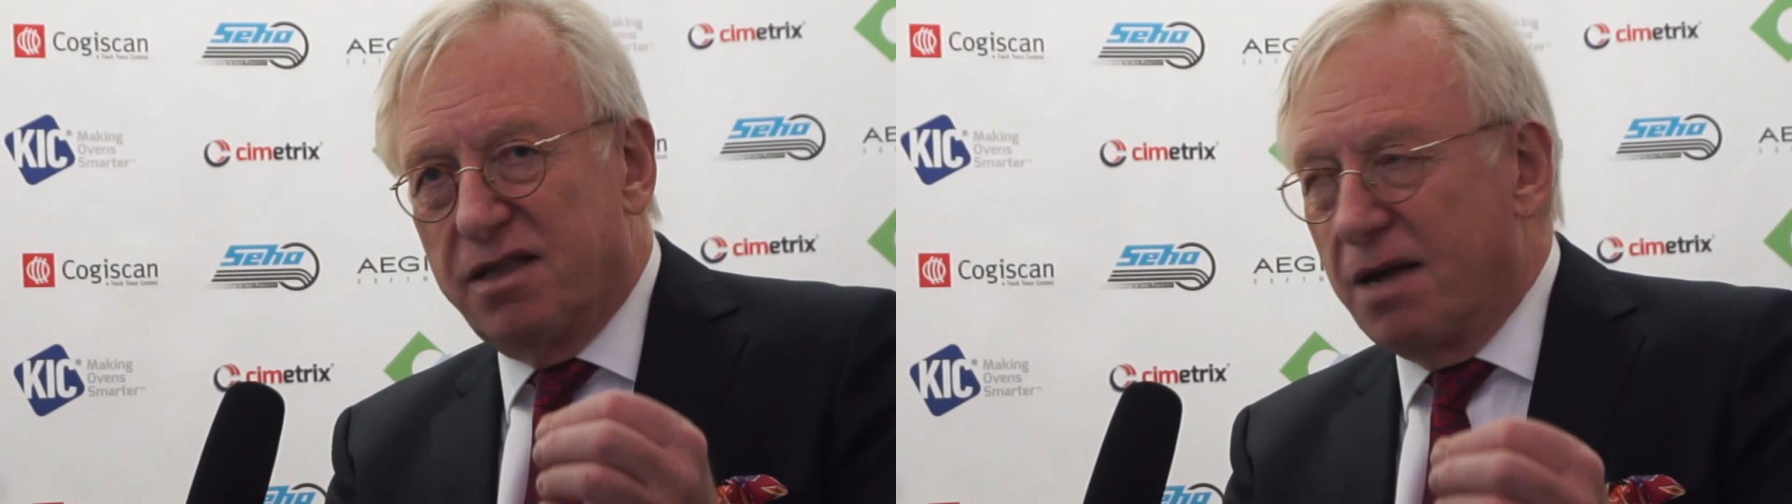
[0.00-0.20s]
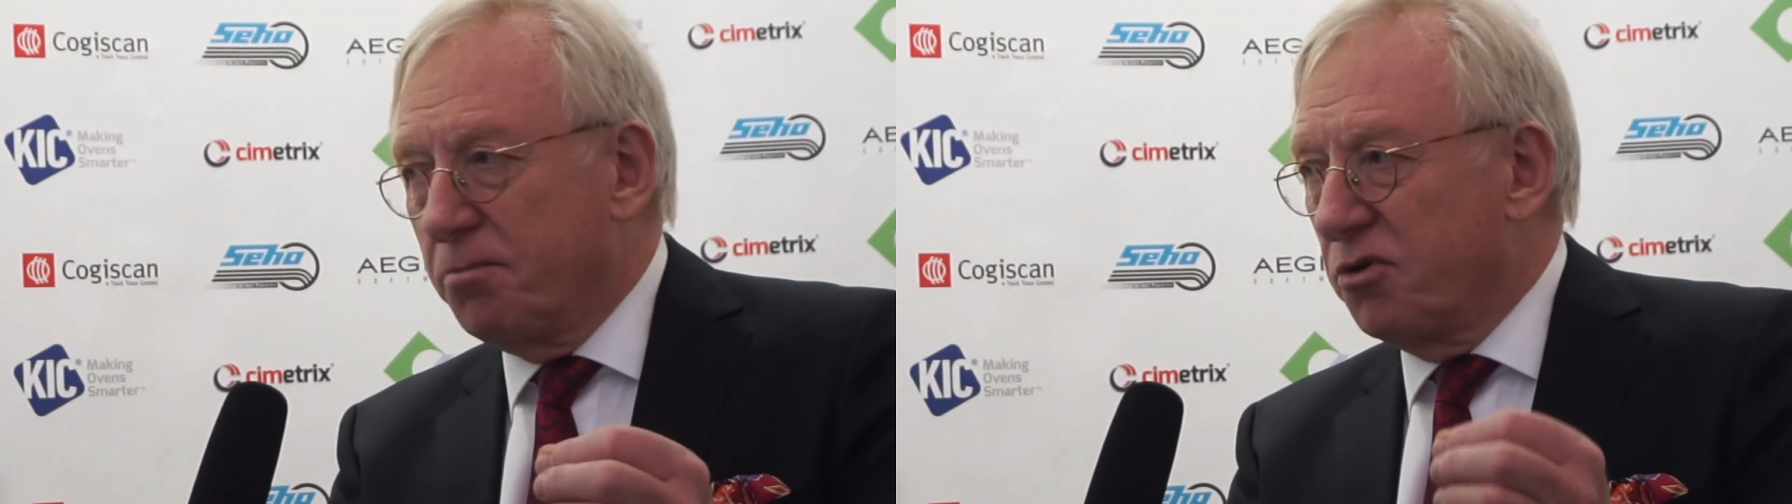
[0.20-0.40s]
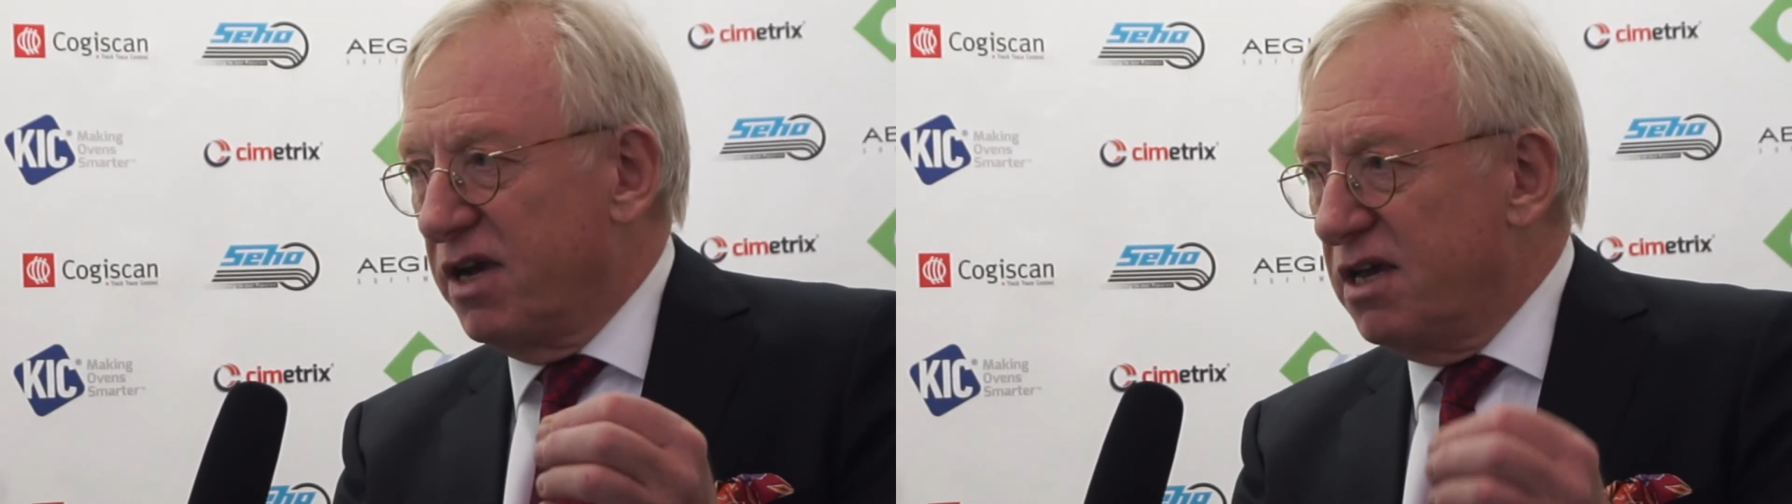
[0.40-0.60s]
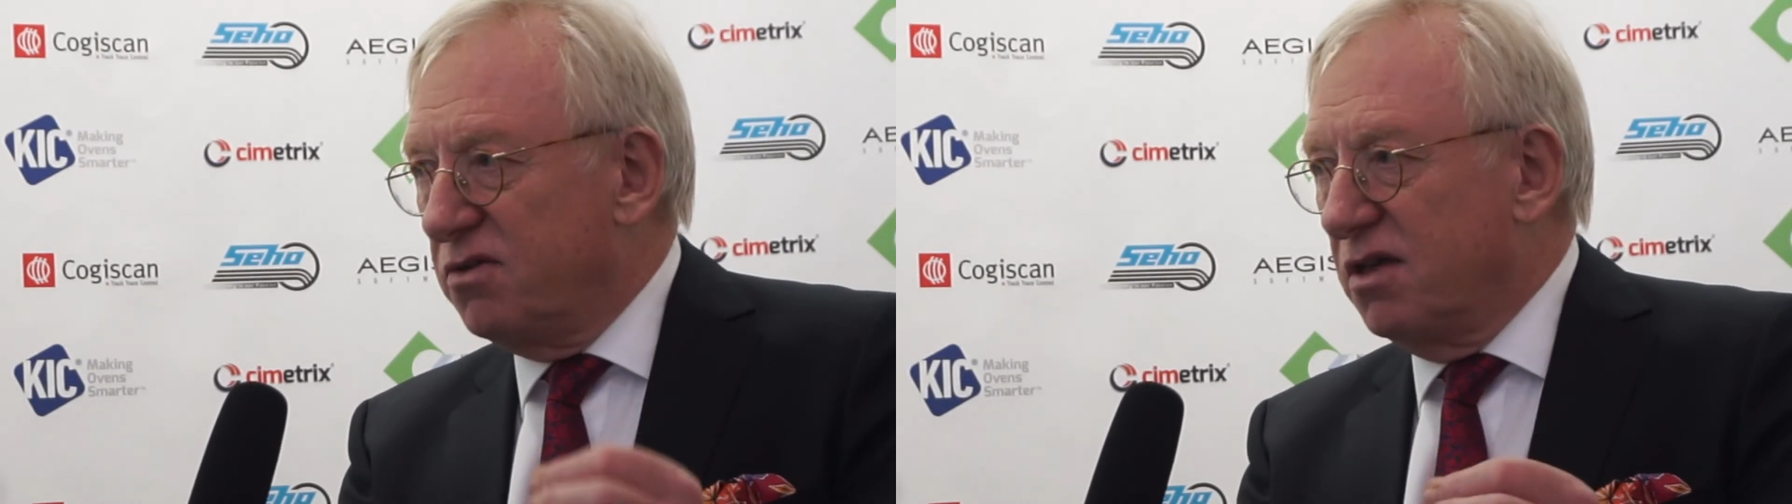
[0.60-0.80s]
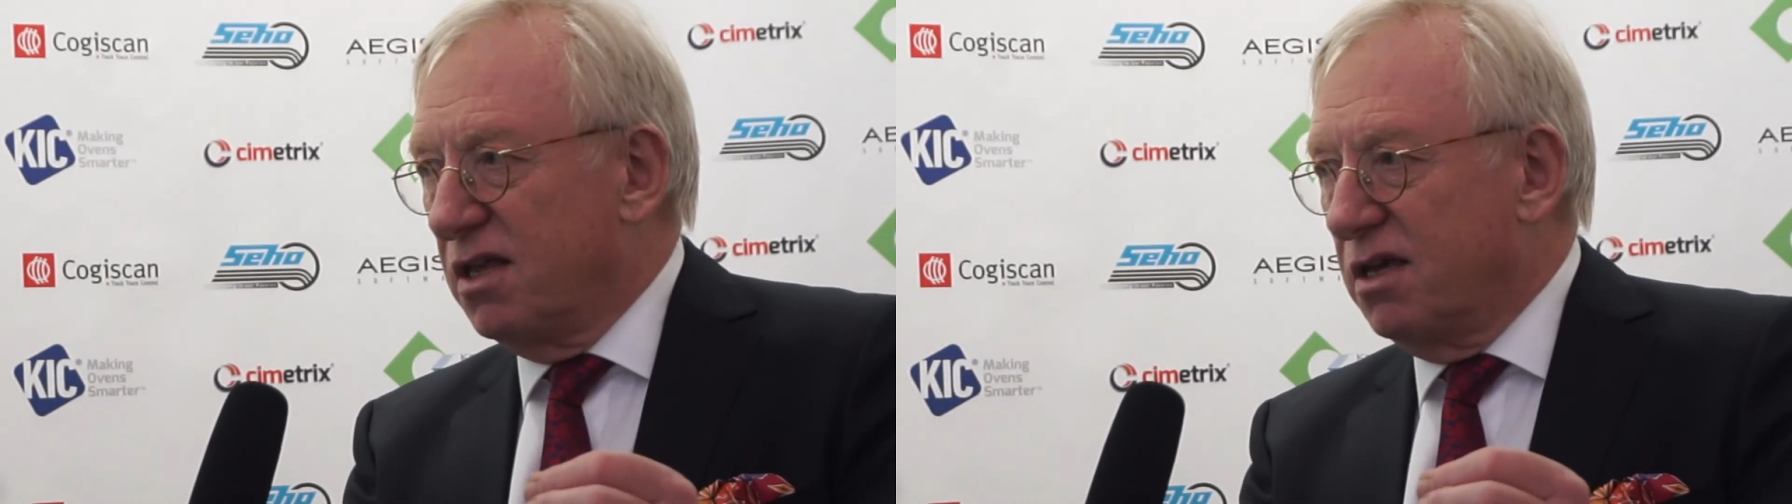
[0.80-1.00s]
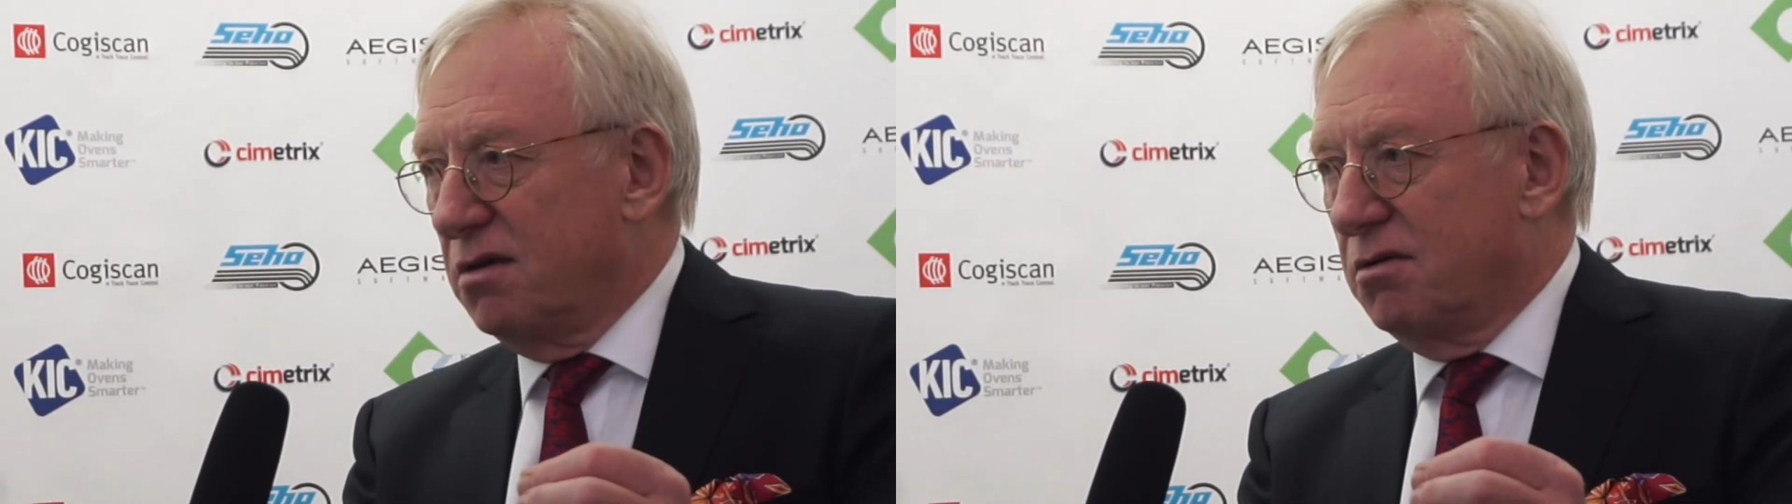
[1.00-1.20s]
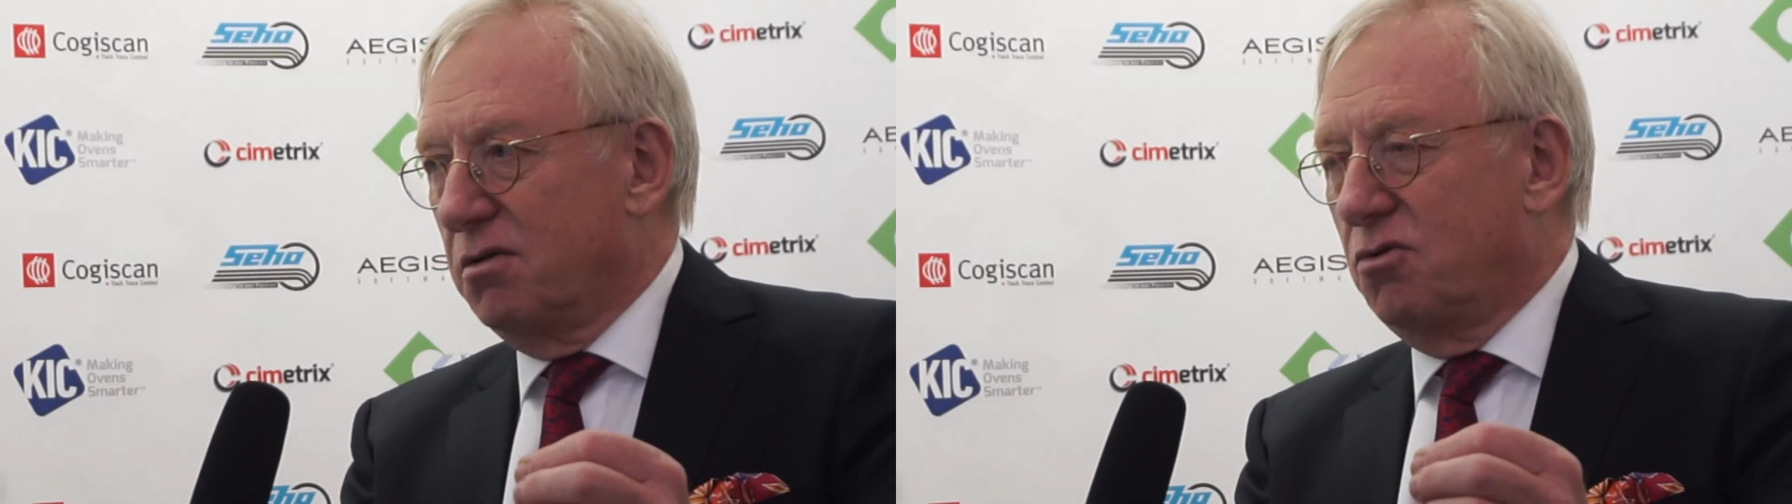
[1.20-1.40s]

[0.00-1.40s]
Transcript: a number easily,